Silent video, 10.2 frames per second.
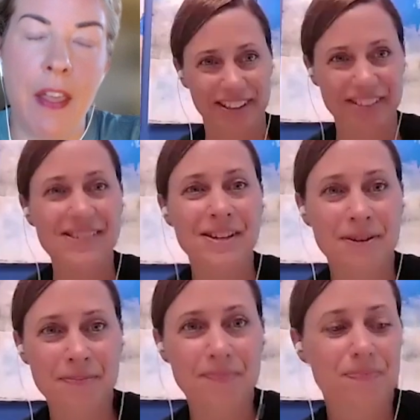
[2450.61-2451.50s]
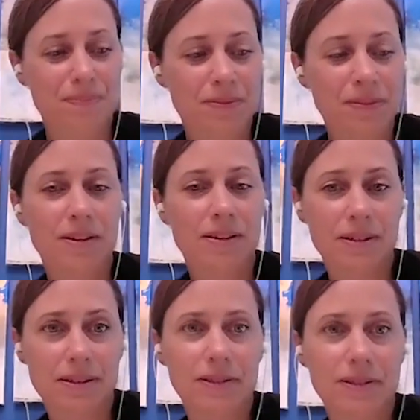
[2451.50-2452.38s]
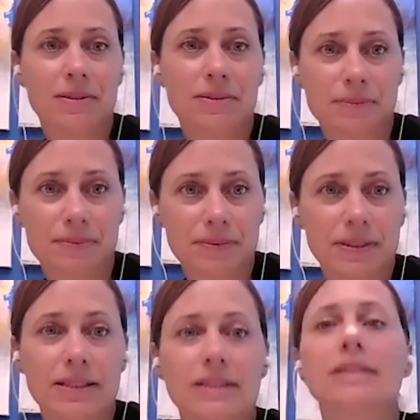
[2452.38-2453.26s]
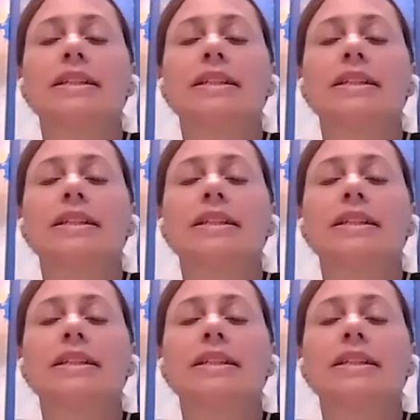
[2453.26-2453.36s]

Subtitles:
think it's prioritize and protect, right? Because